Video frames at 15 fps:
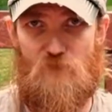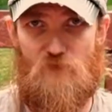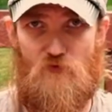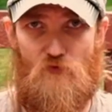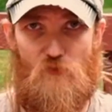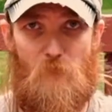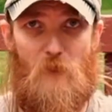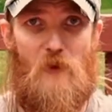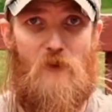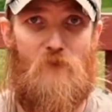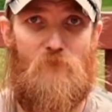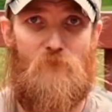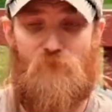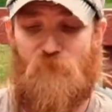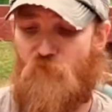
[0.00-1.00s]
to
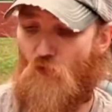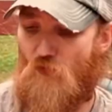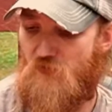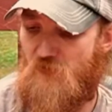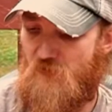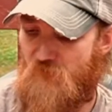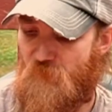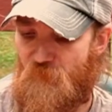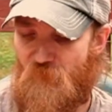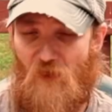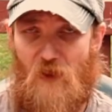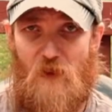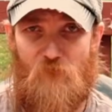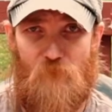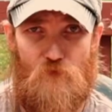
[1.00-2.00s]
about
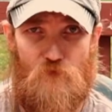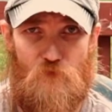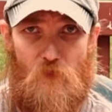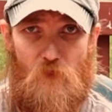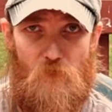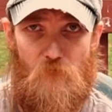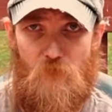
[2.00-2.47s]
45 or so.